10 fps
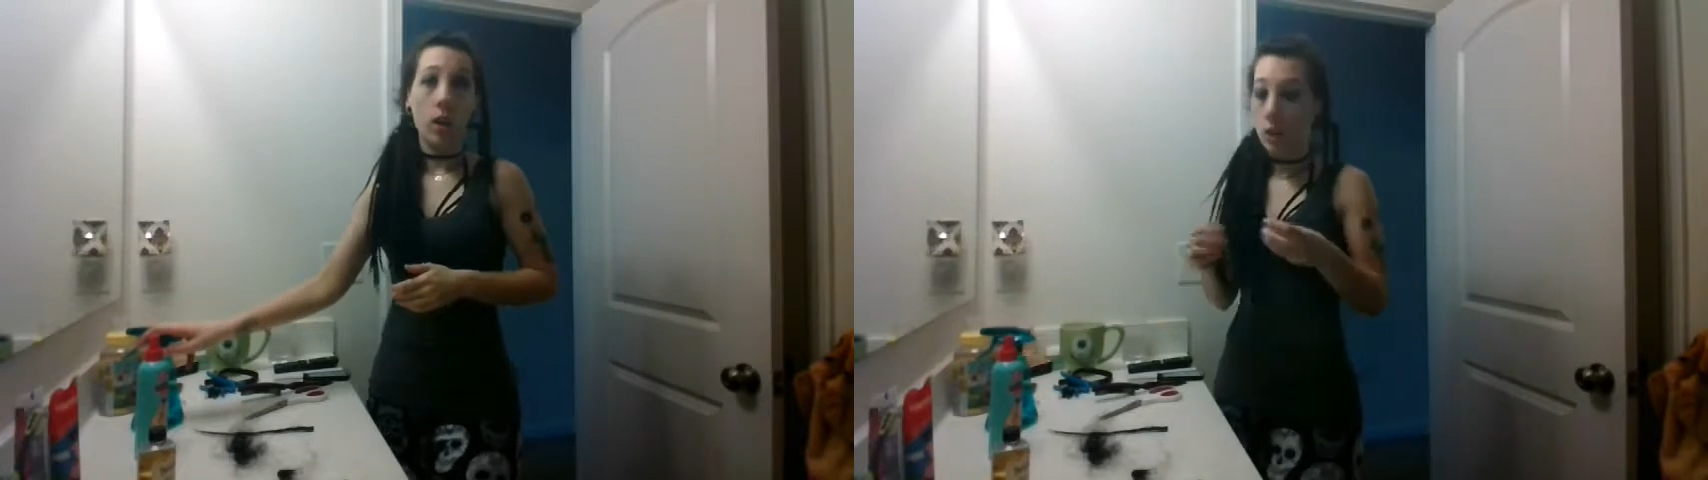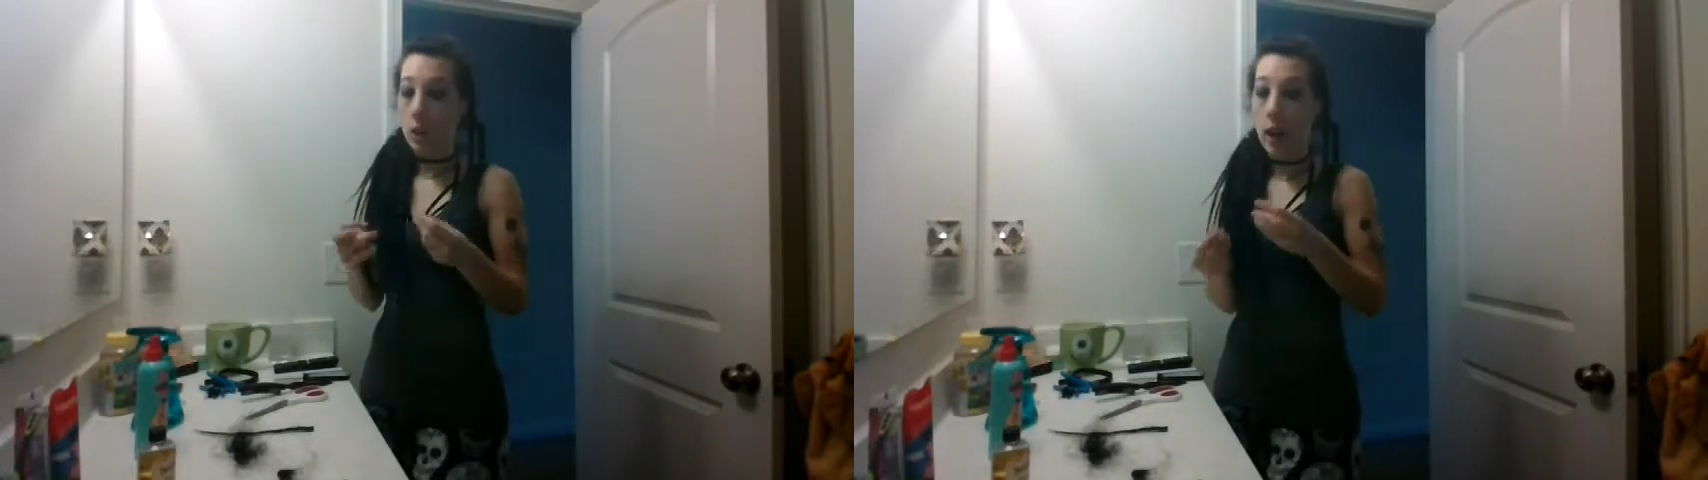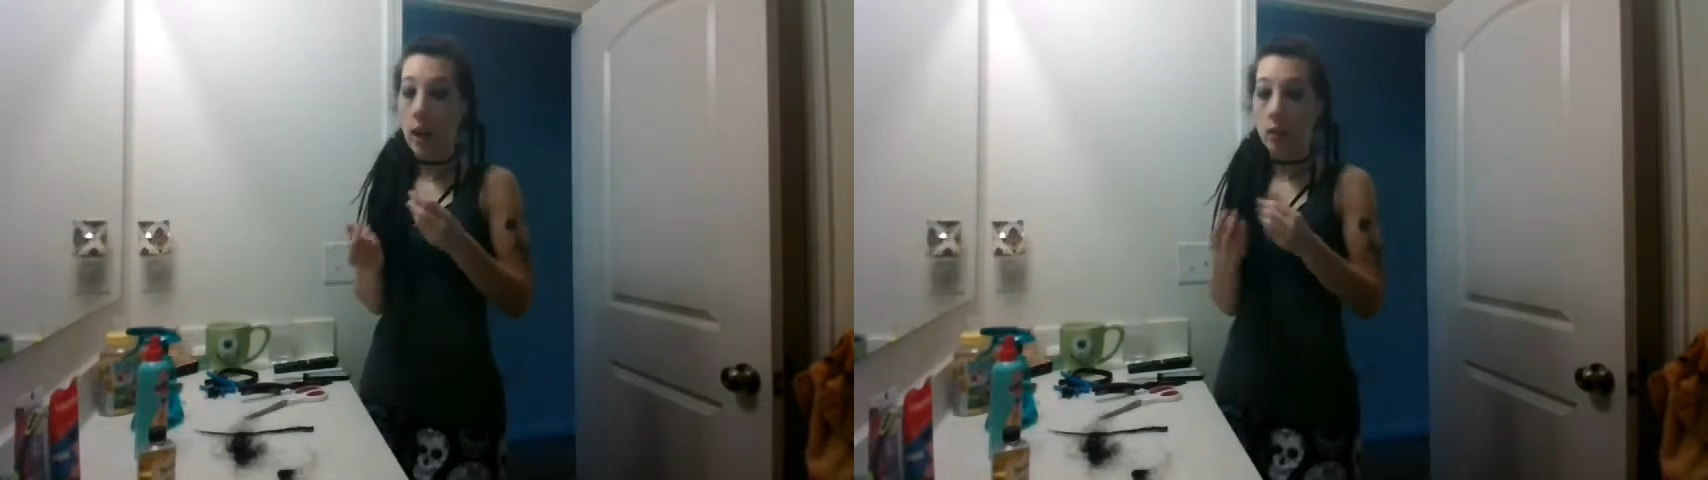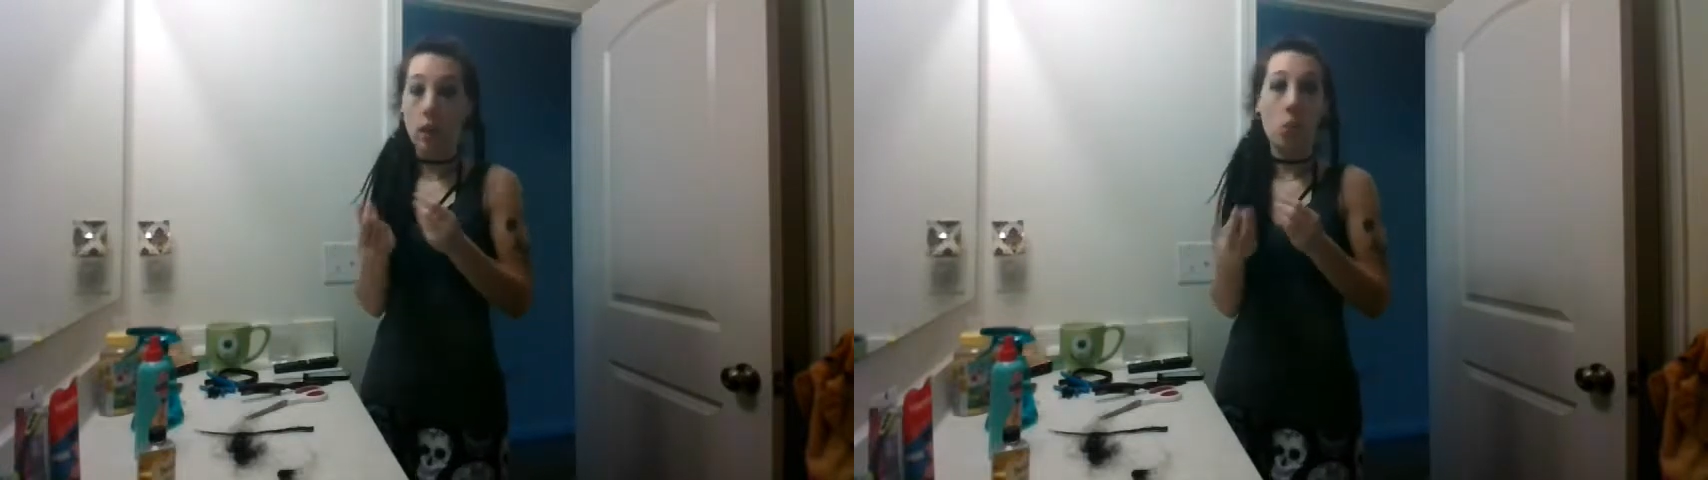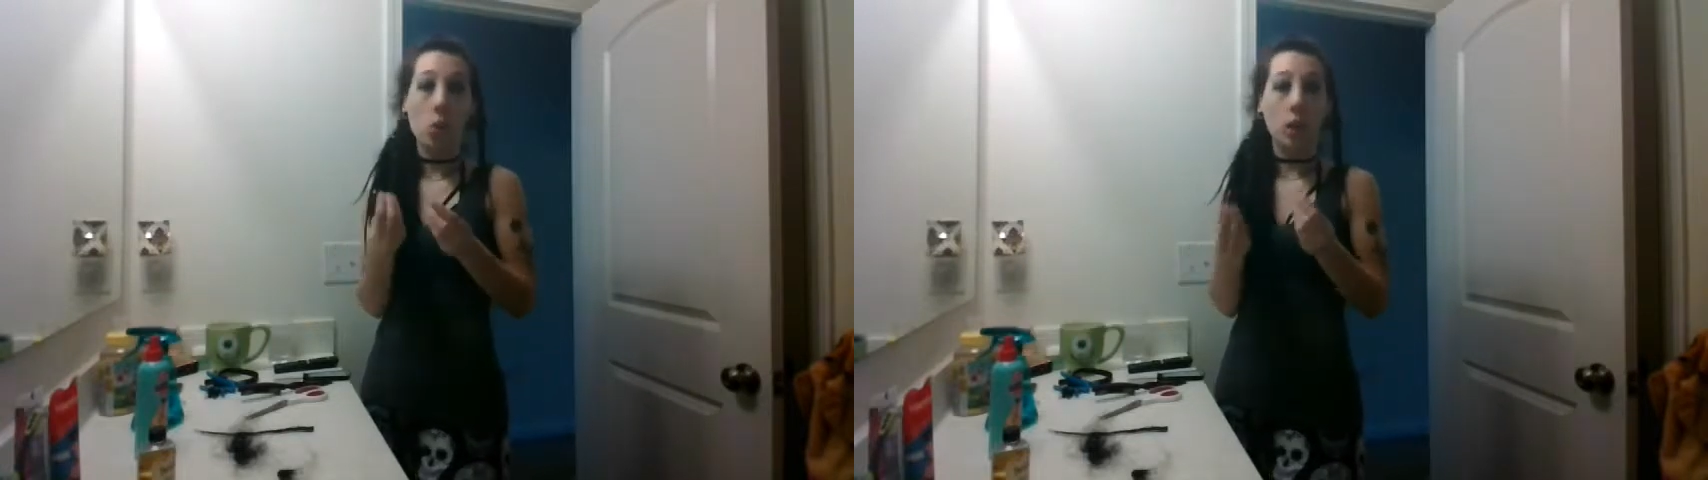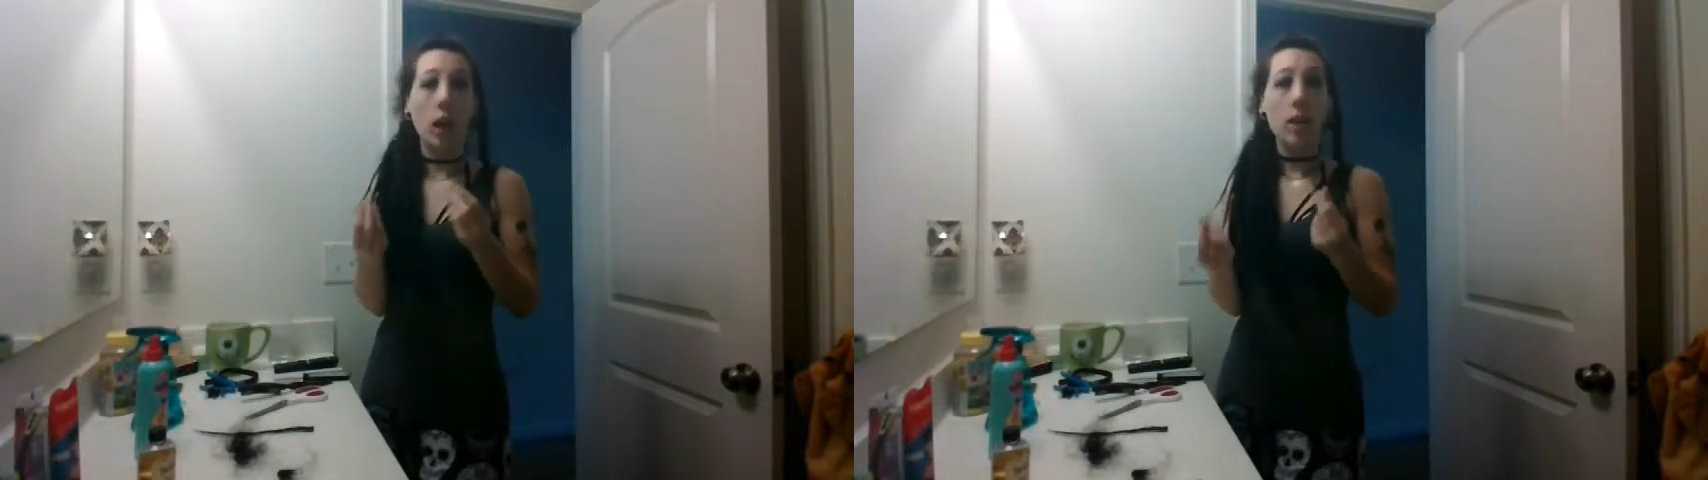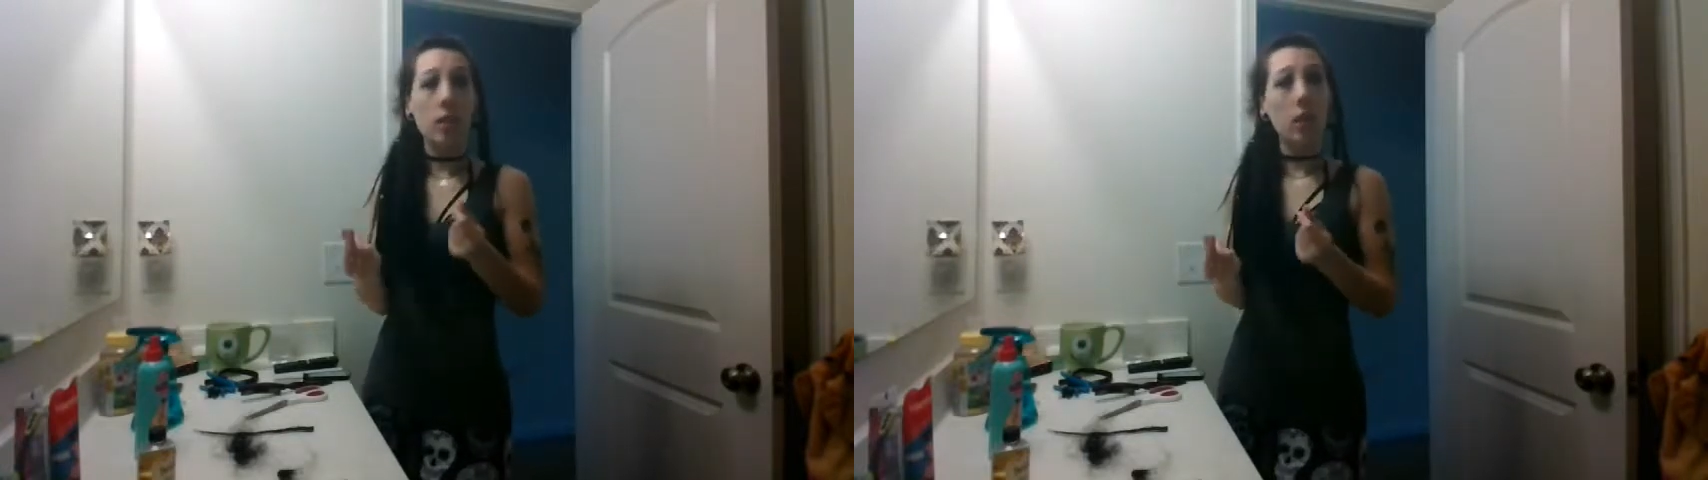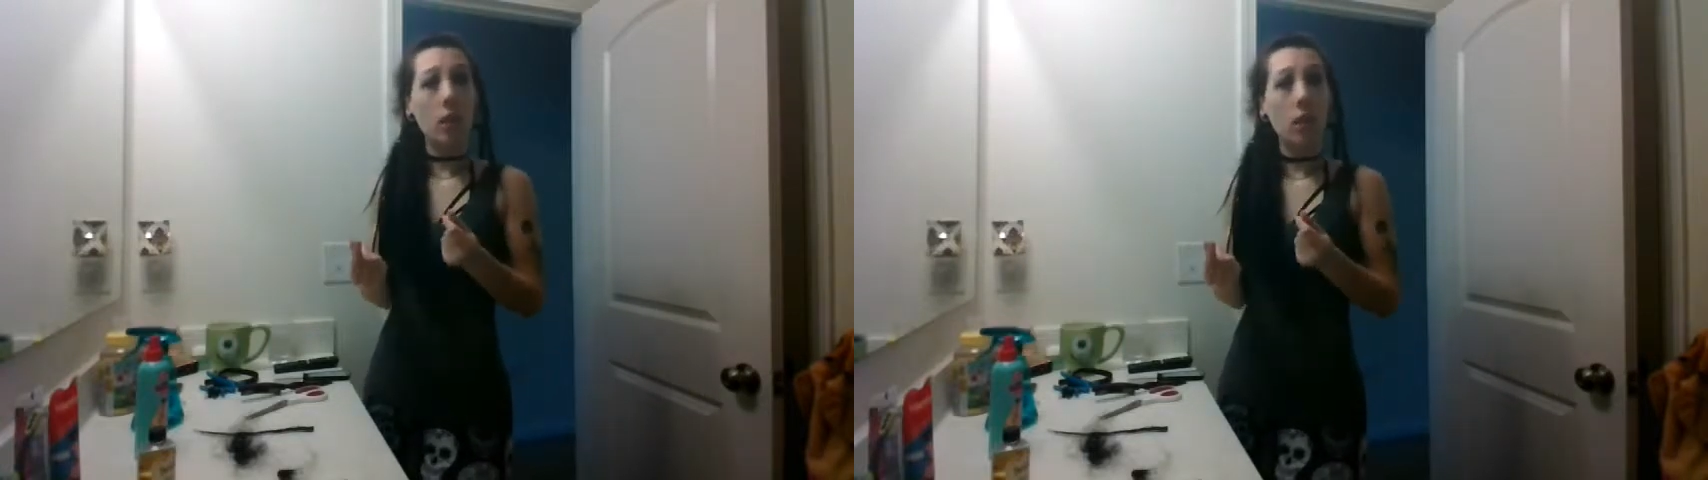Your hair is a lot more
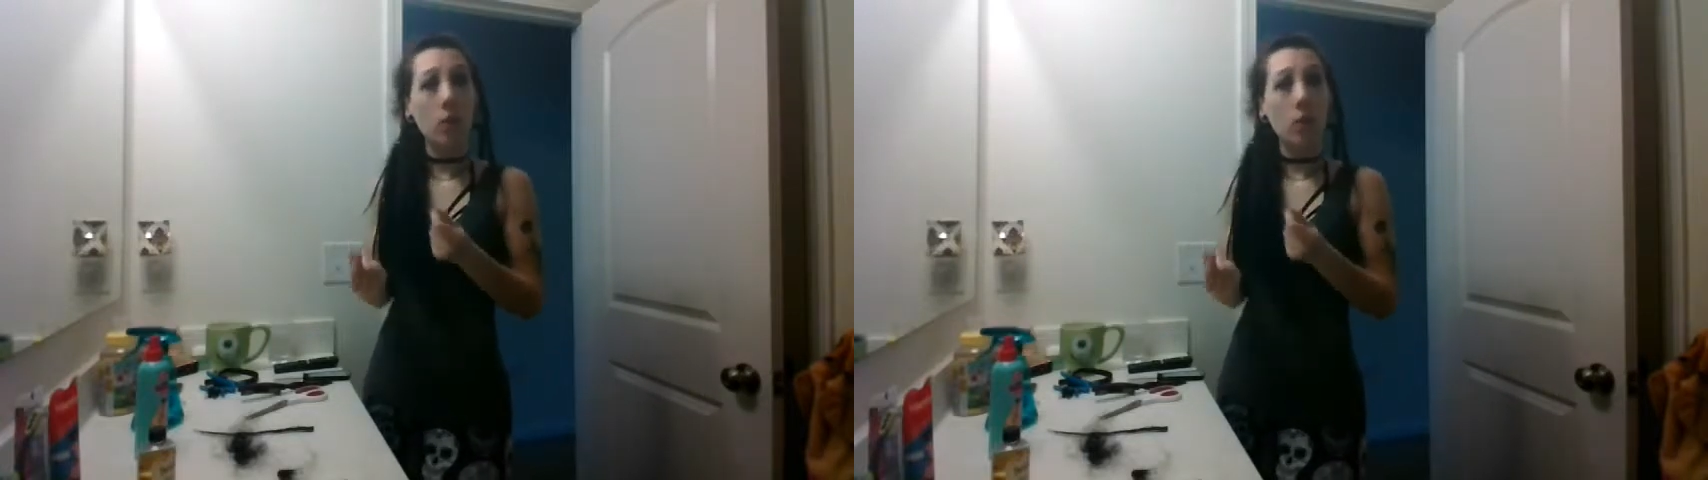elastic